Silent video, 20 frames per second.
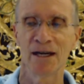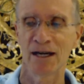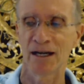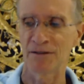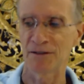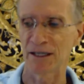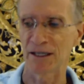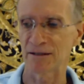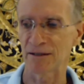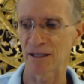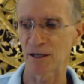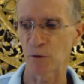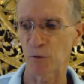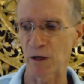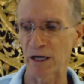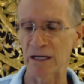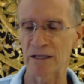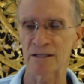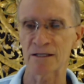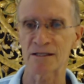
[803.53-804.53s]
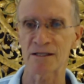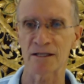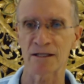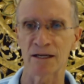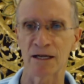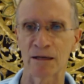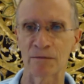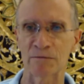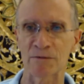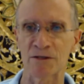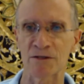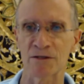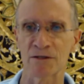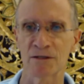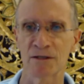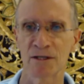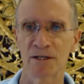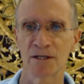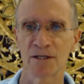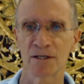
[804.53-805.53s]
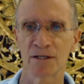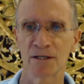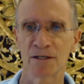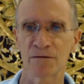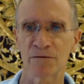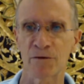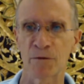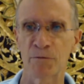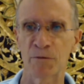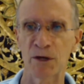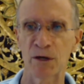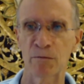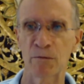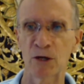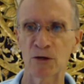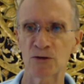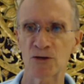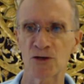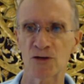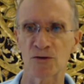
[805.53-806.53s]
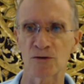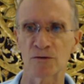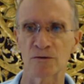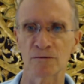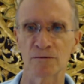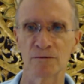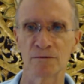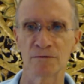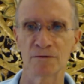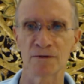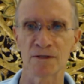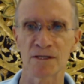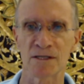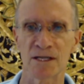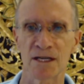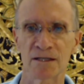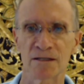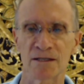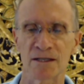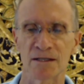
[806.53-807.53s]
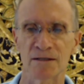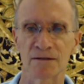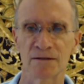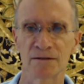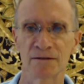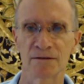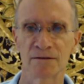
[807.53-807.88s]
And then the awareness that comes from the emotional center.